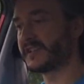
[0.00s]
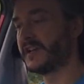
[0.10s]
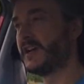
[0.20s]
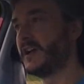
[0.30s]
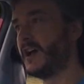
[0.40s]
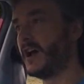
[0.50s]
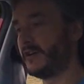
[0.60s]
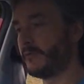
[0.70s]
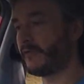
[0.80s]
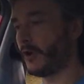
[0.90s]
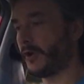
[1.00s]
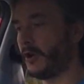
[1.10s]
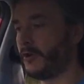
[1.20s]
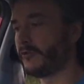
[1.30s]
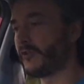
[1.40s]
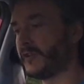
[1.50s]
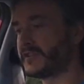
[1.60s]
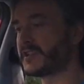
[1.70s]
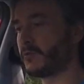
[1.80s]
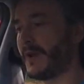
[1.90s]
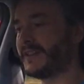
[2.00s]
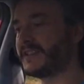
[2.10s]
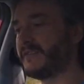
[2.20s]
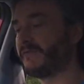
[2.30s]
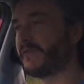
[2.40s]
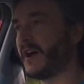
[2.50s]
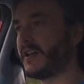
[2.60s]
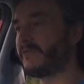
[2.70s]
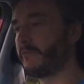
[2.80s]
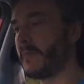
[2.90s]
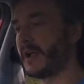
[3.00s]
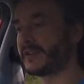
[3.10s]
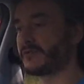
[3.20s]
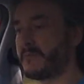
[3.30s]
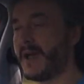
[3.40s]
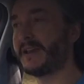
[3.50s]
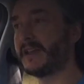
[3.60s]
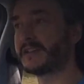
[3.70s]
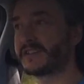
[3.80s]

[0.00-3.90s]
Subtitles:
and we've got 125 miles remaining,